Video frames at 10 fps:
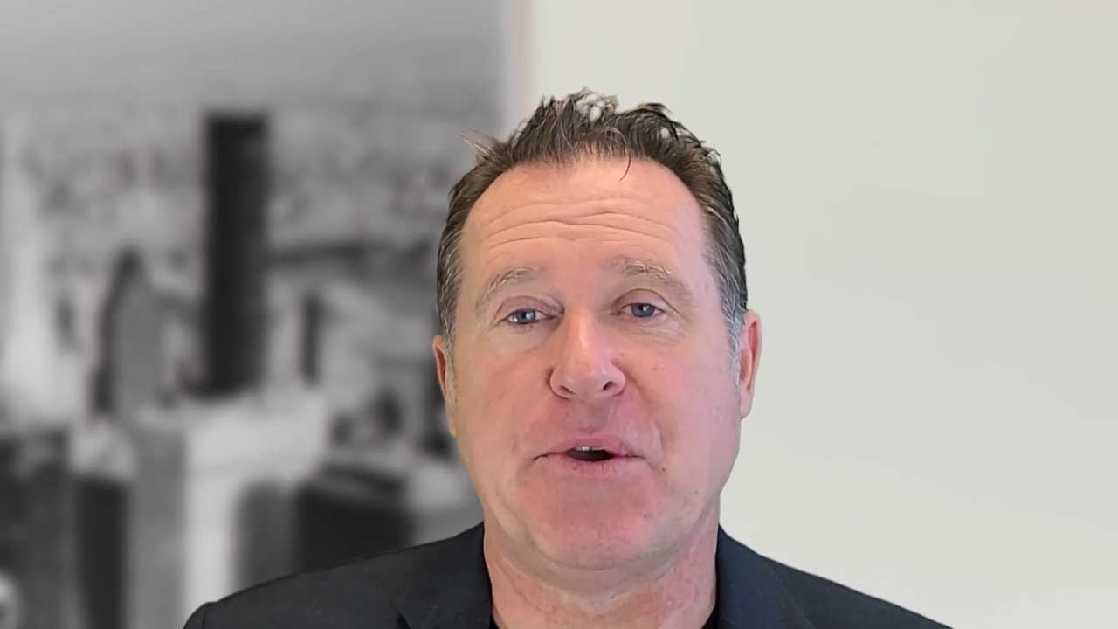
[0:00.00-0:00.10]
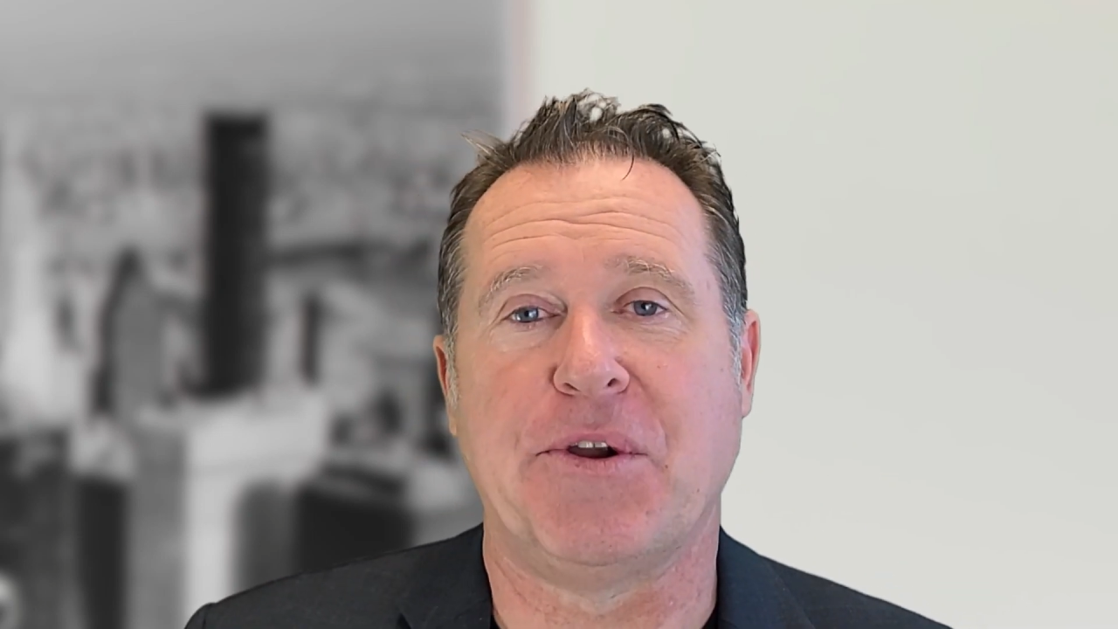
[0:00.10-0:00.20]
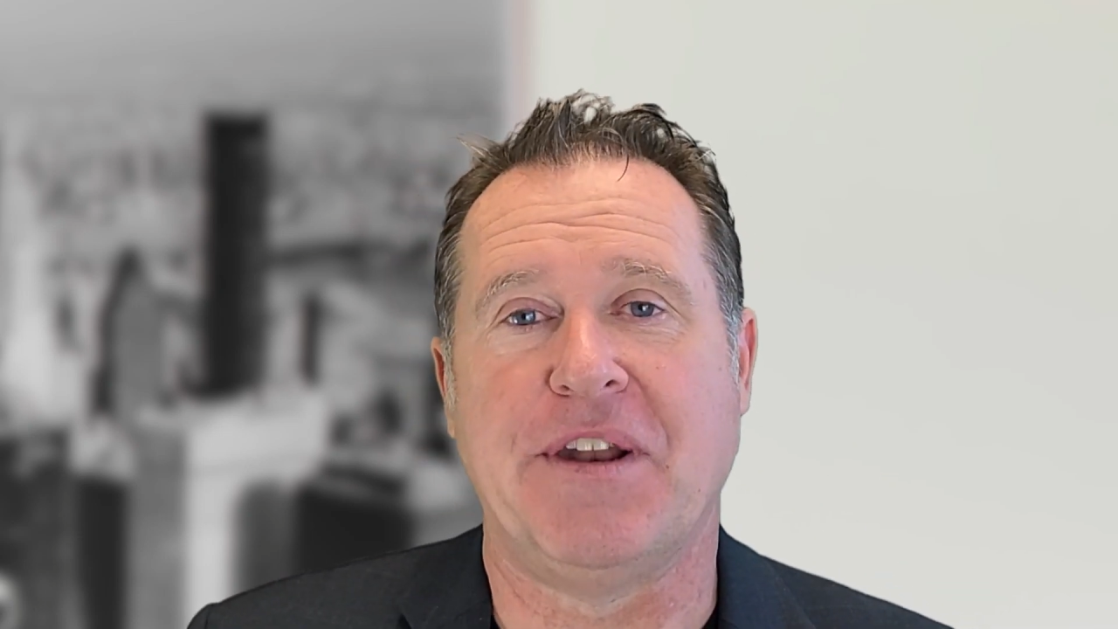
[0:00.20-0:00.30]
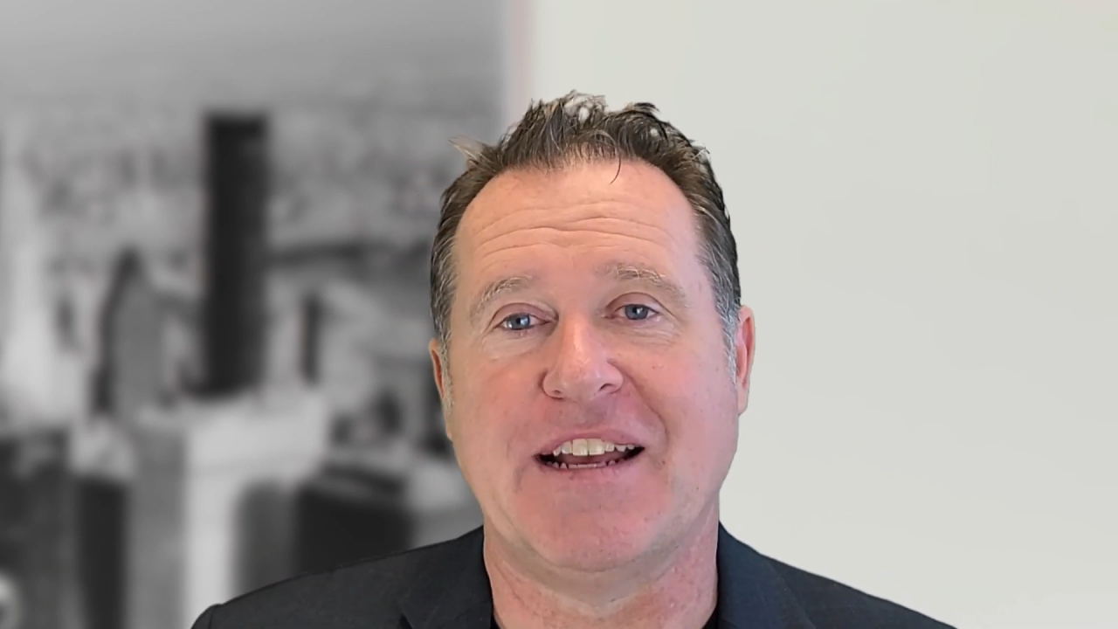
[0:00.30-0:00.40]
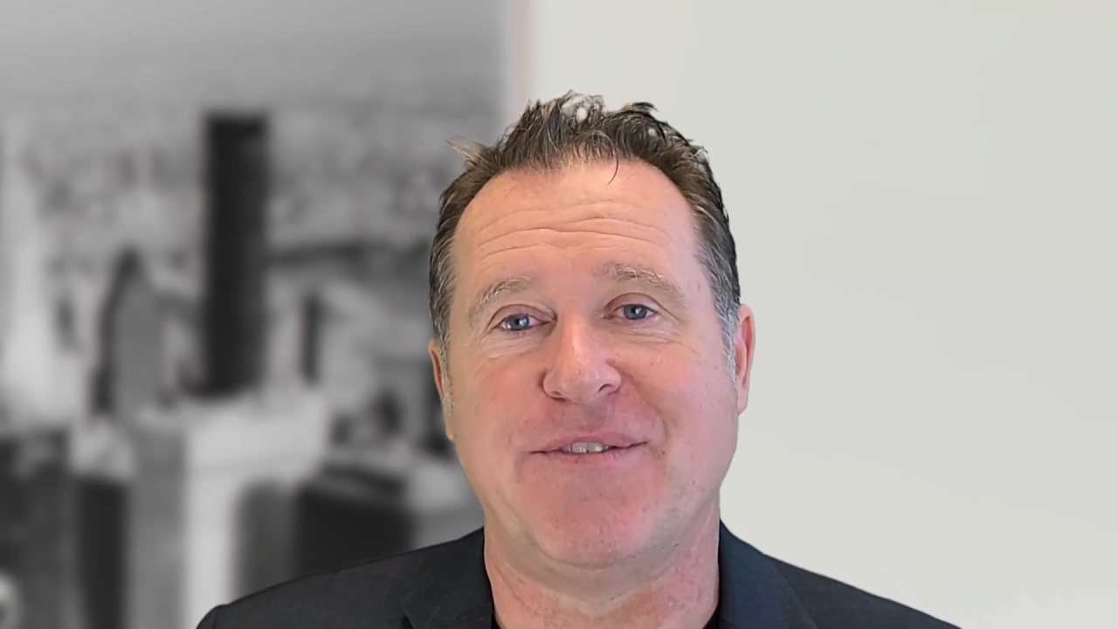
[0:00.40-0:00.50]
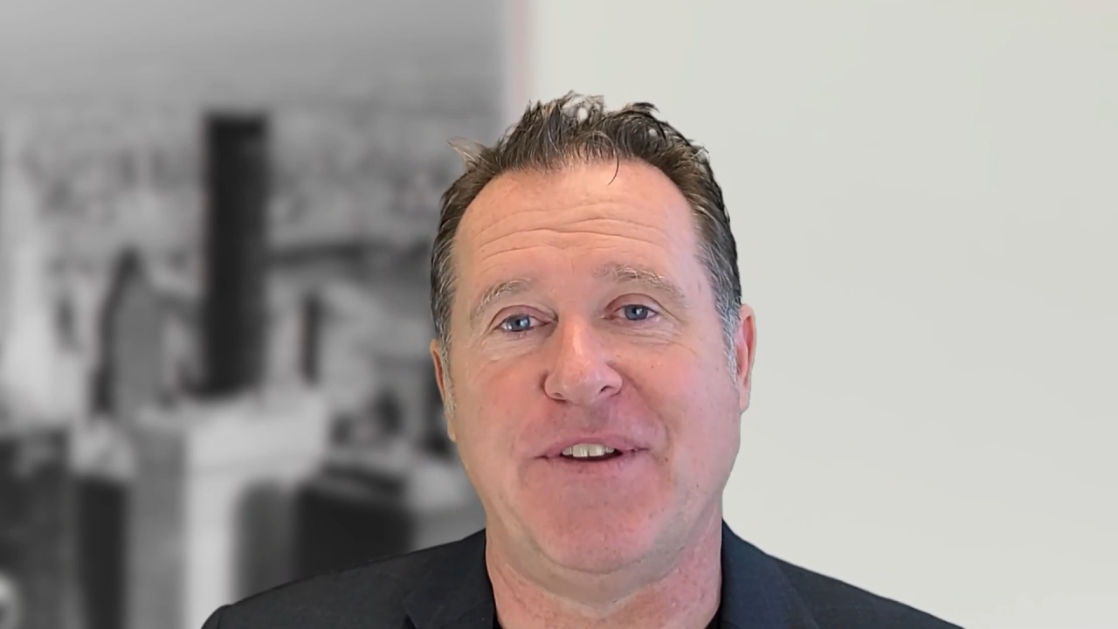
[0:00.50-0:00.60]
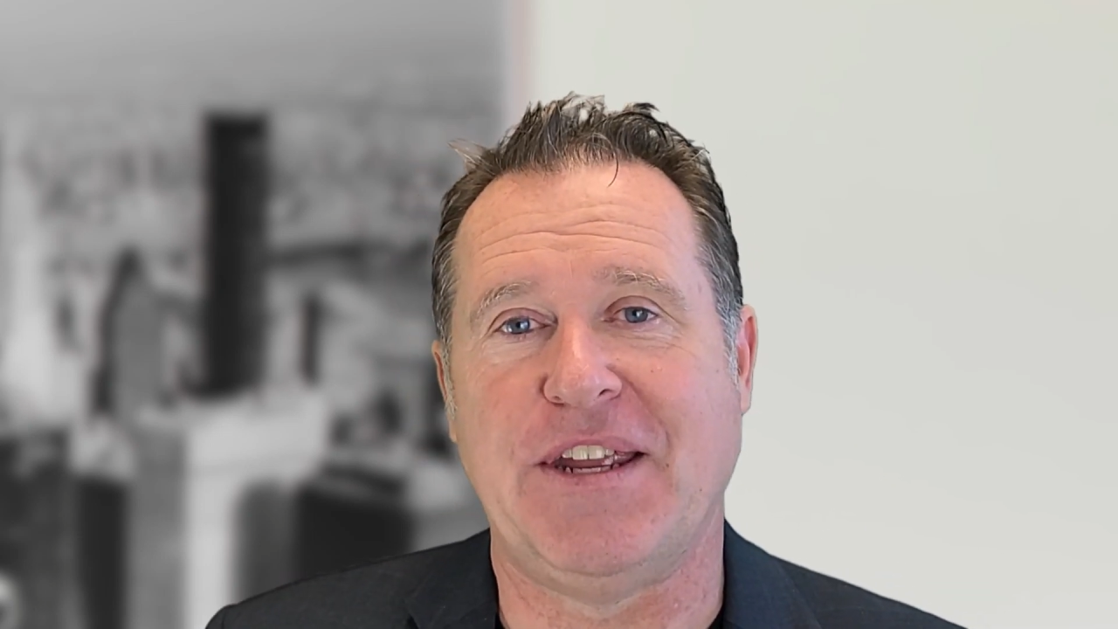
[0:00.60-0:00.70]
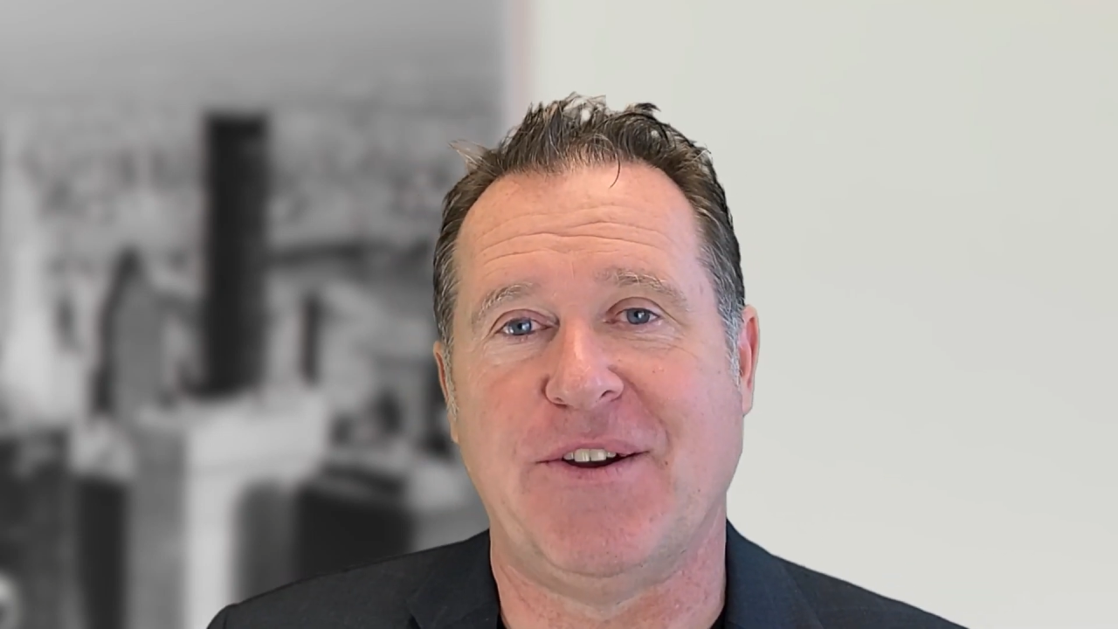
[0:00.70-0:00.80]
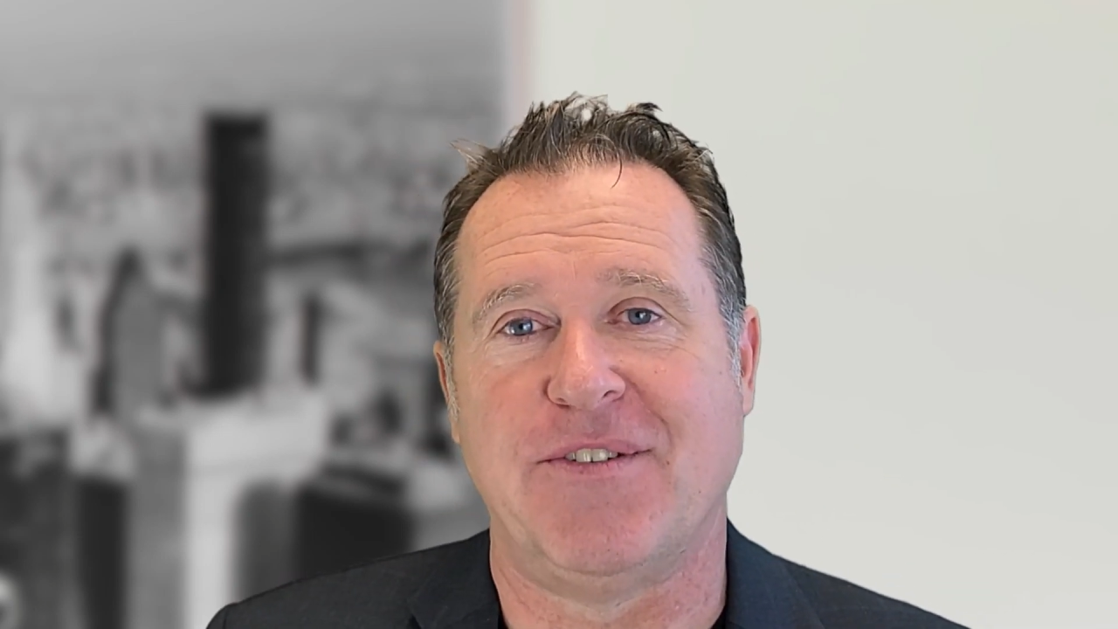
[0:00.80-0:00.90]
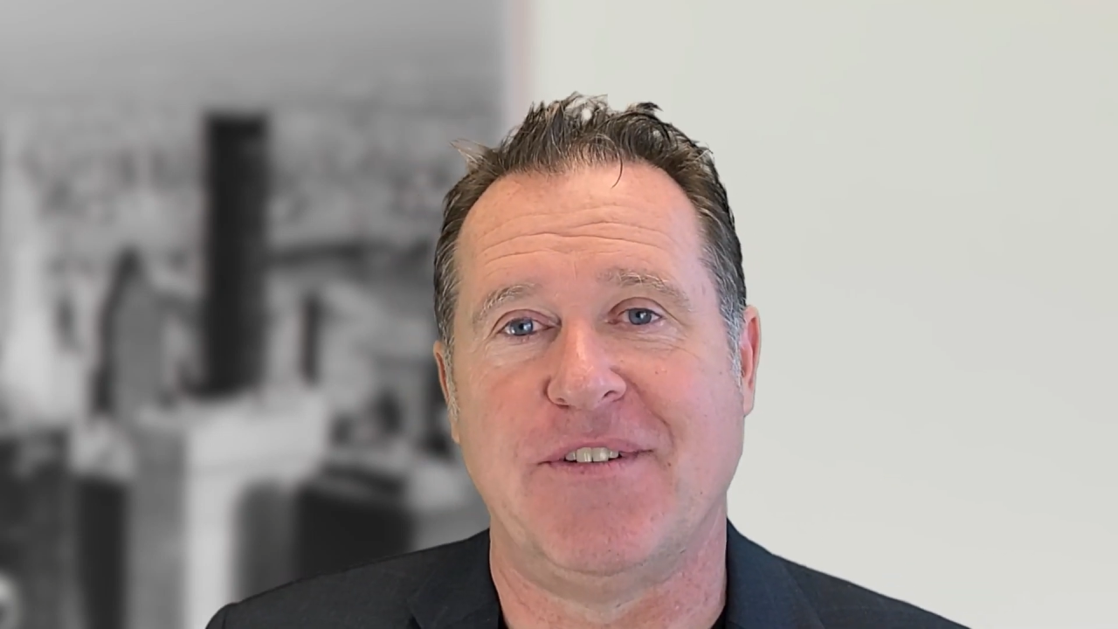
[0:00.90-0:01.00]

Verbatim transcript: you at our next video.